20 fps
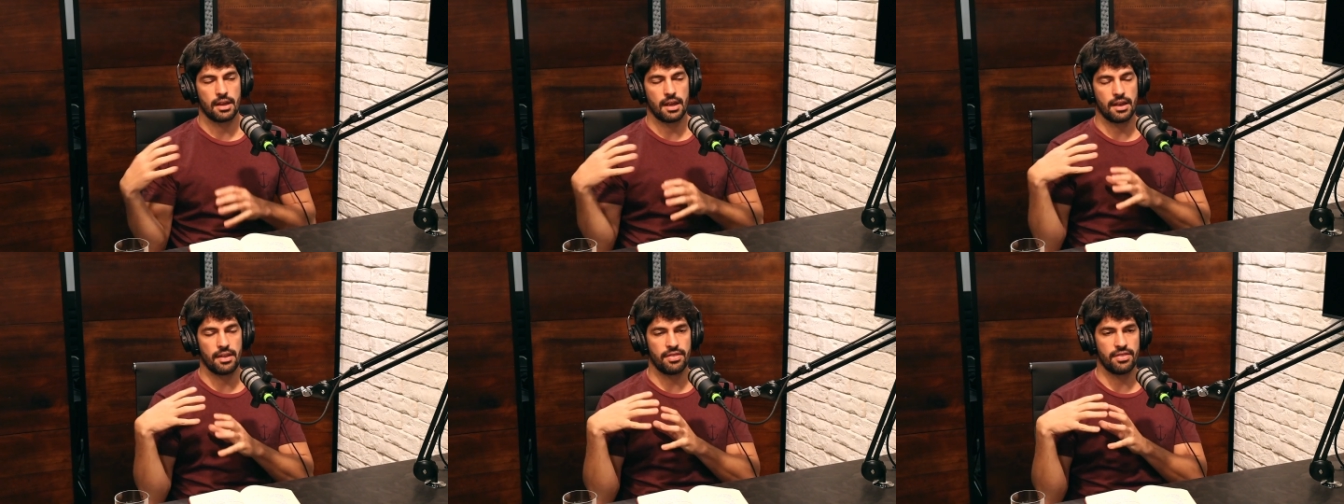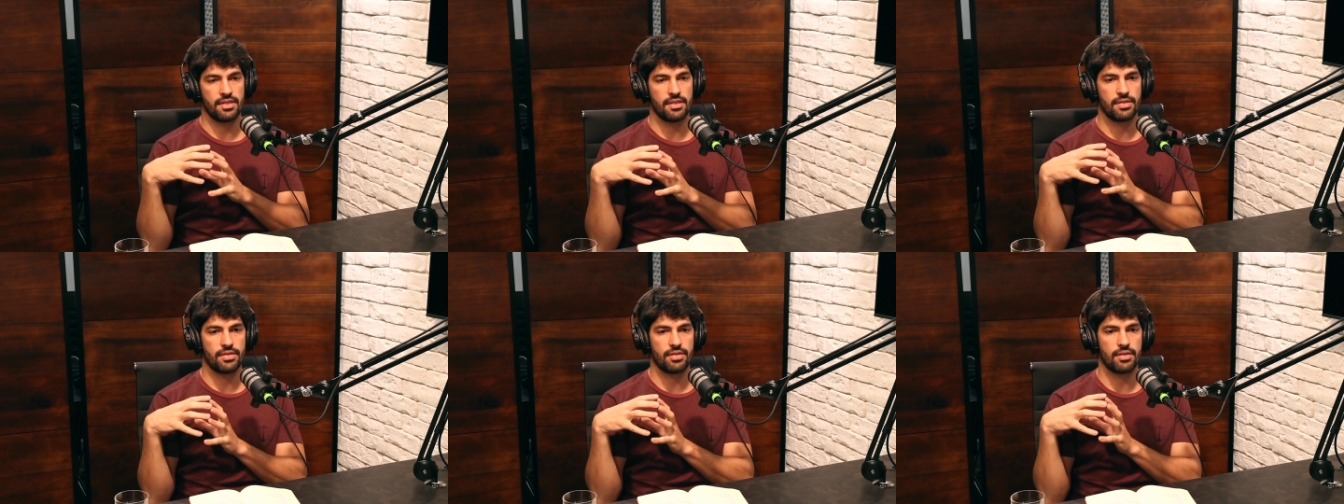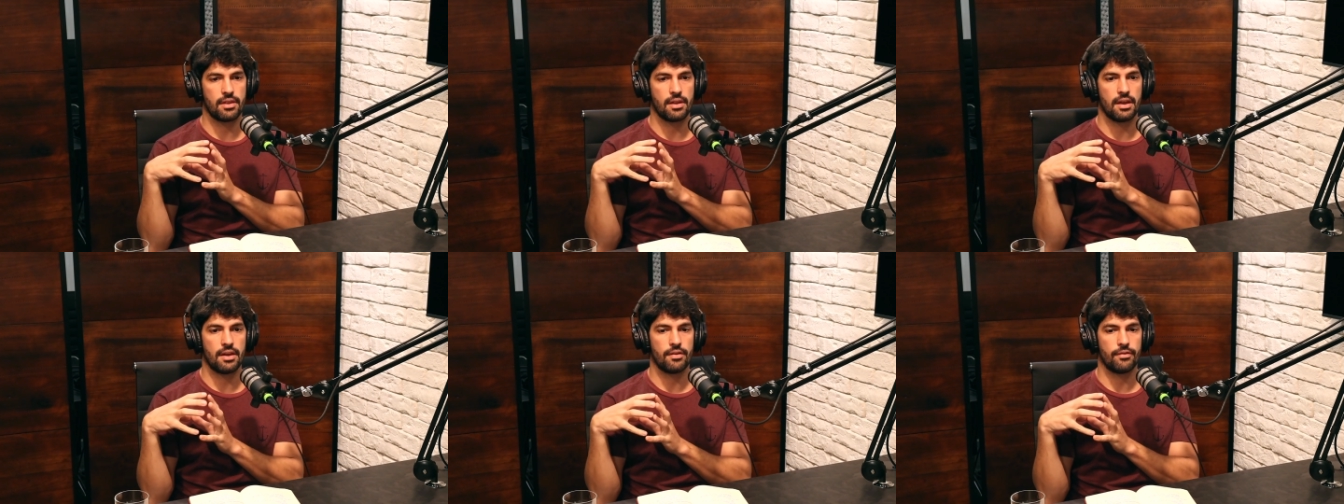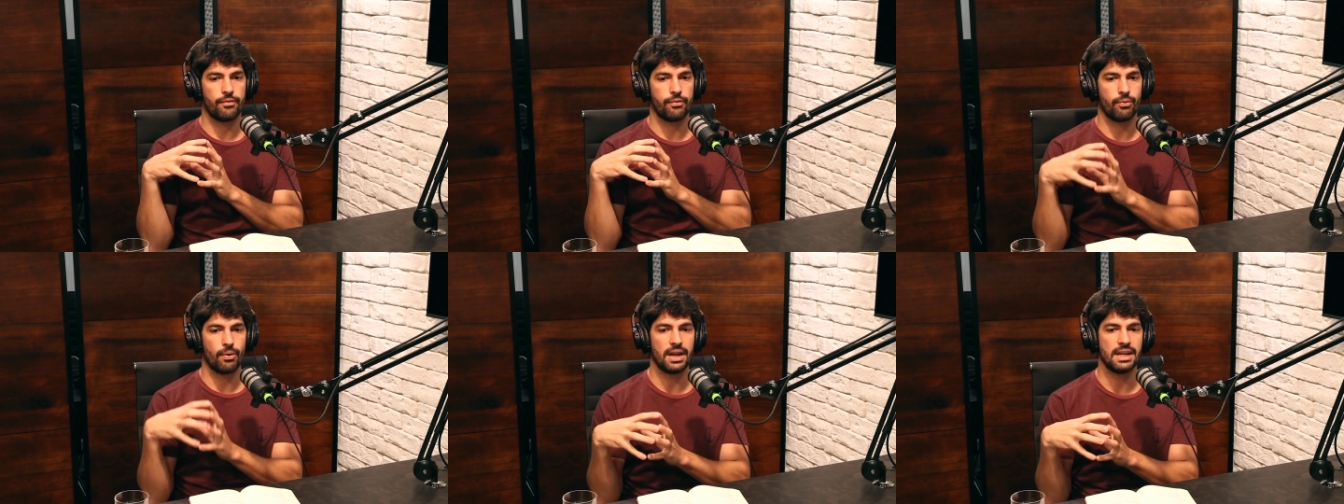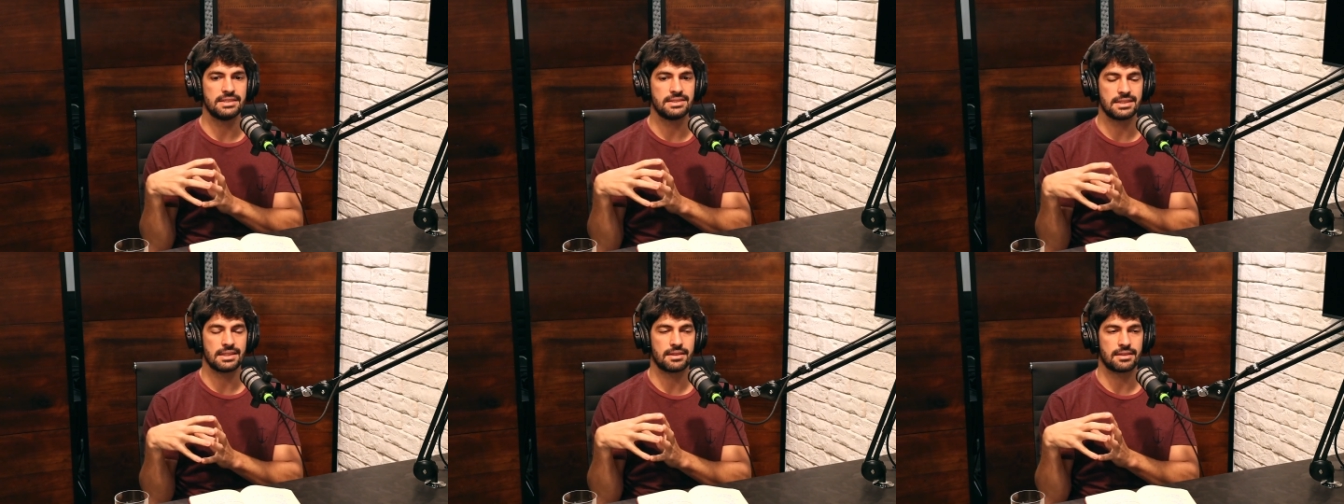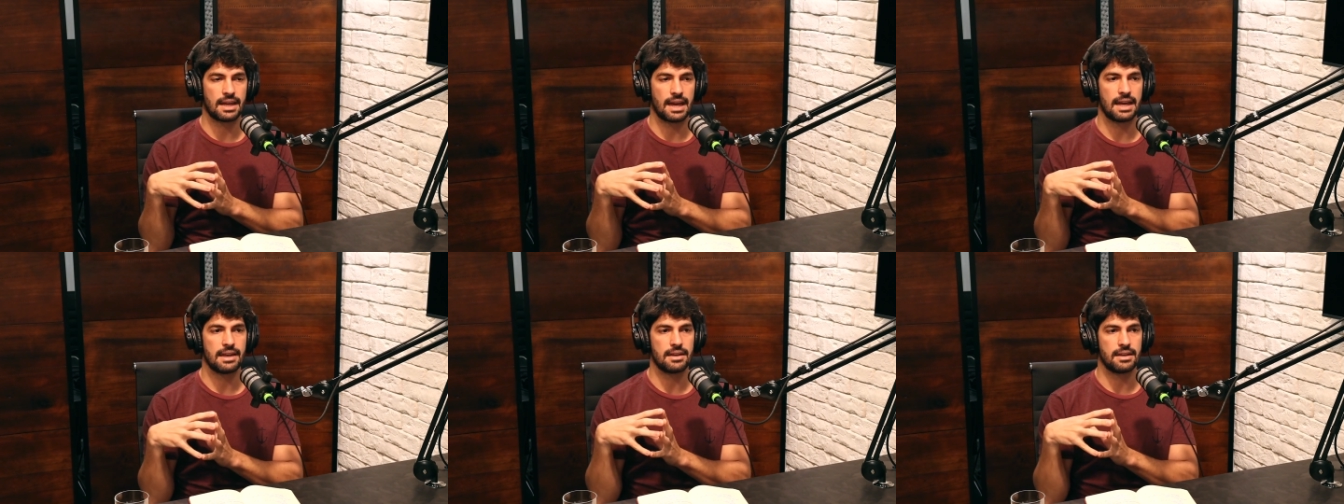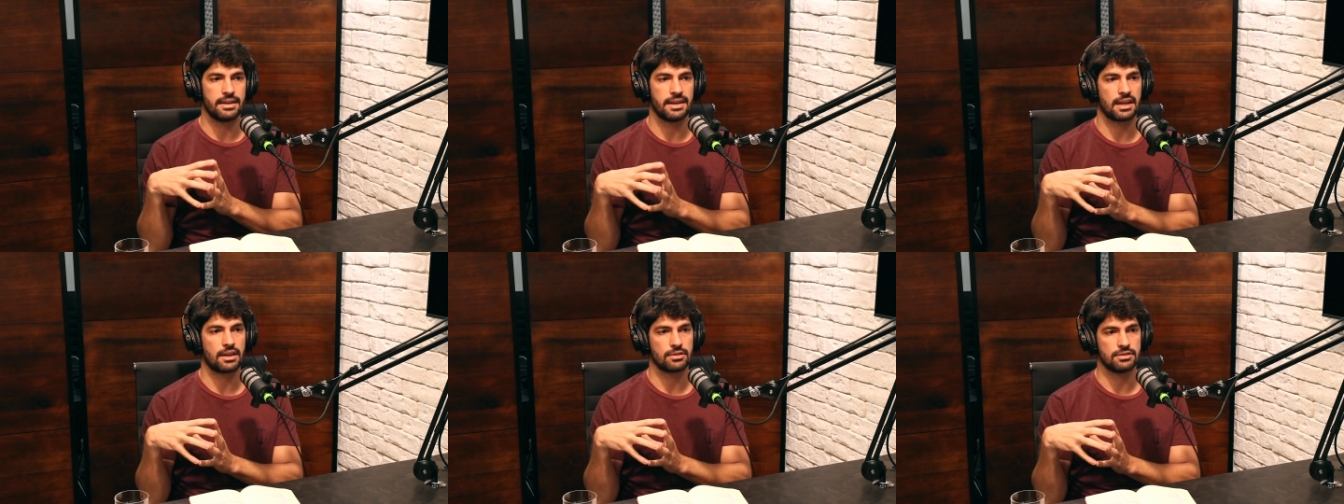And phrasing that
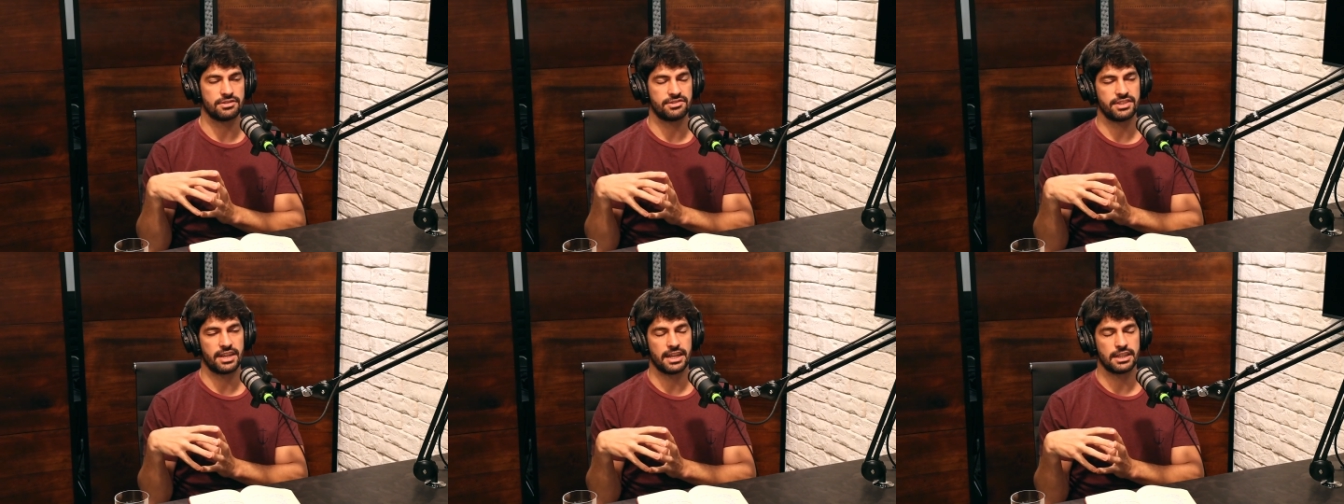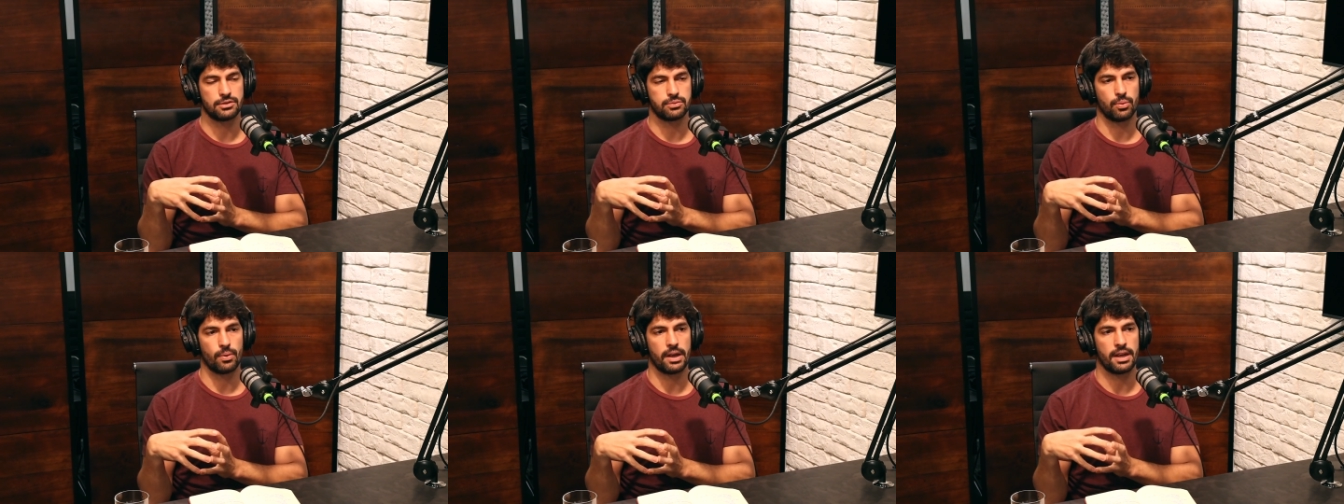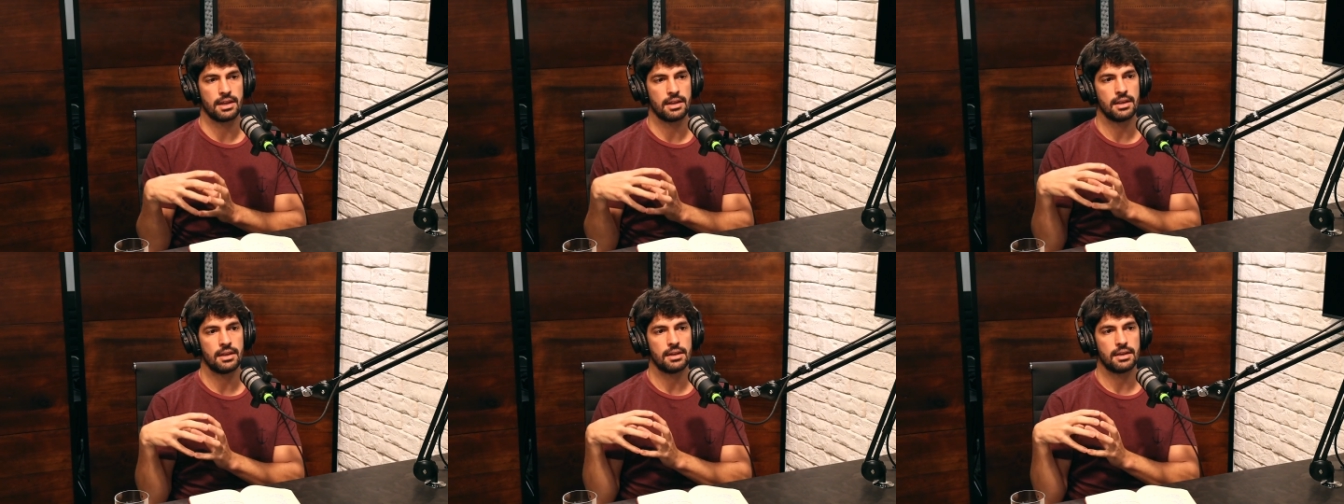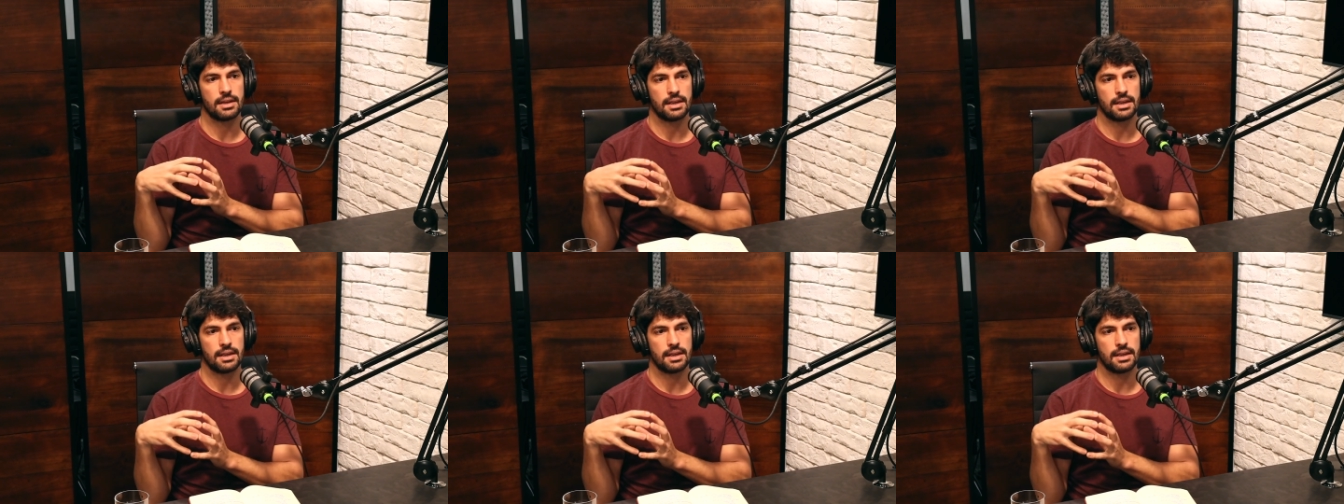in a concise way